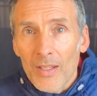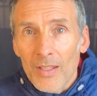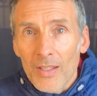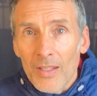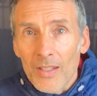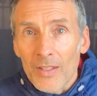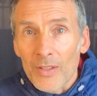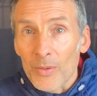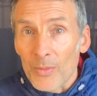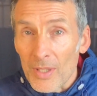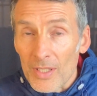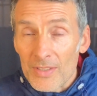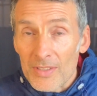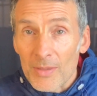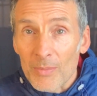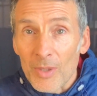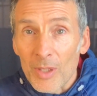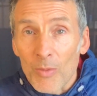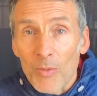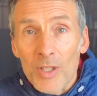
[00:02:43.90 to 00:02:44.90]
And the rest of
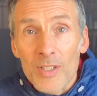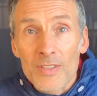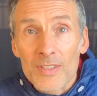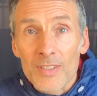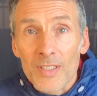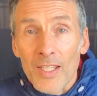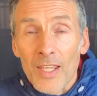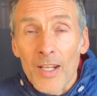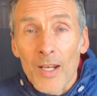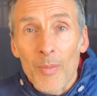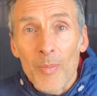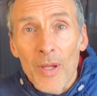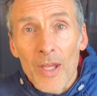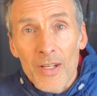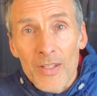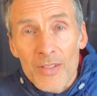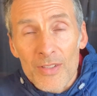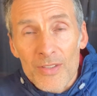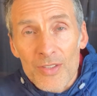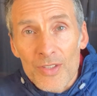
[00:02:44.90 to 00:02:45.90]
me wants to get up out
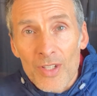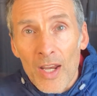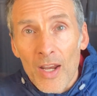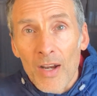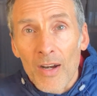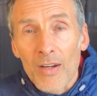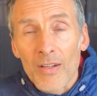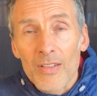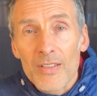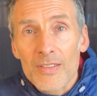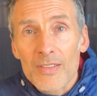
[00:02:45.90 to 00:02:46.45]
of this chair,